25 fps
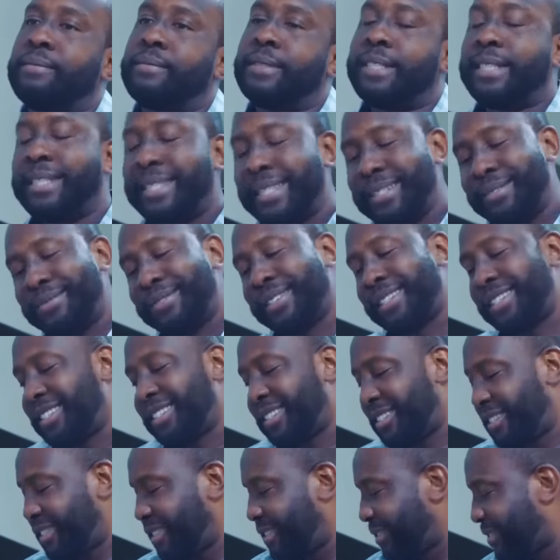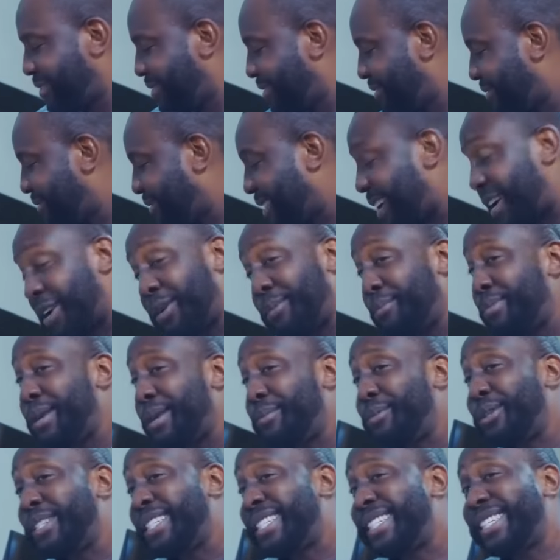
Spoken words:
See, finish. I don't blame you.